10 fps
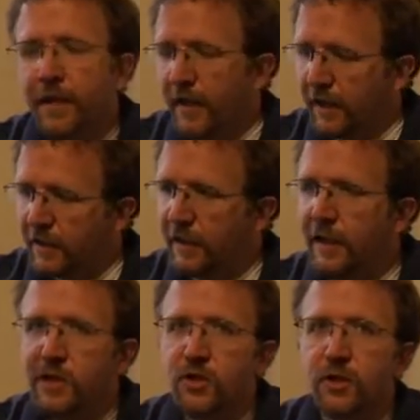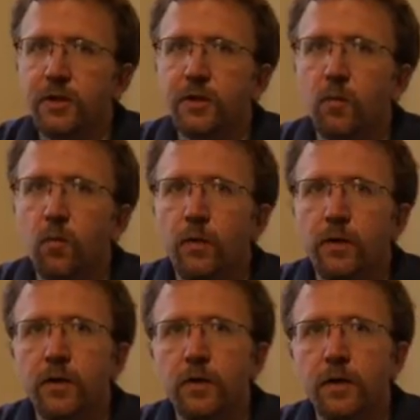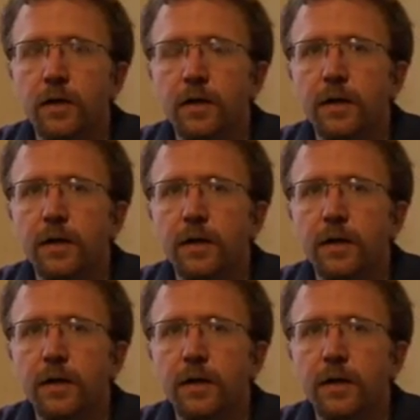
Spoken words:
And that sheet will